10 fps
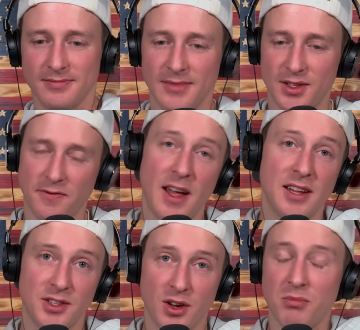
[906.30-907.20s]
this
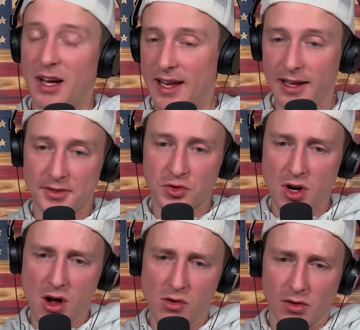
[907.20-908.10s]
offends you, but it's
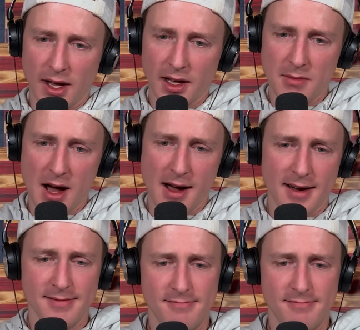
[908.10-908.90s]
true. Like, come on.